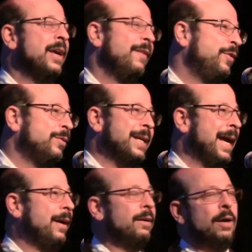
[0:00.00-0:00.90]
If you
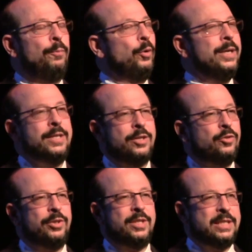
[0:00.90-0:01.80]
take a
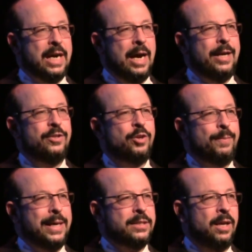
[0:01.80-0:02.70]
pre-industrial society as your
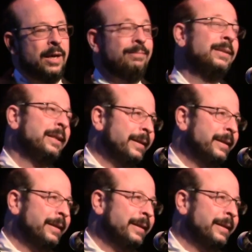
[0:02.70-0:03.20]
baseline,